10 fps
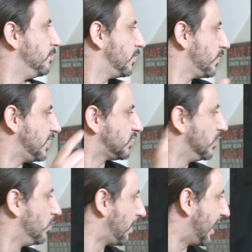There's the
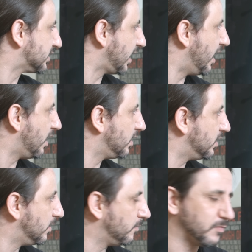all black there.
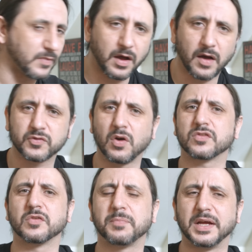I've got
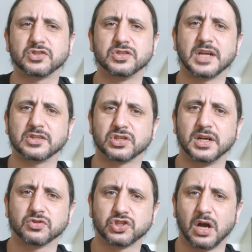some pictures, actually.
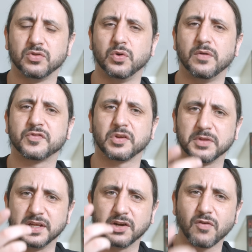I'll show you of some of
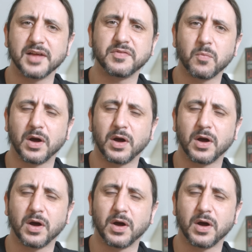the engraving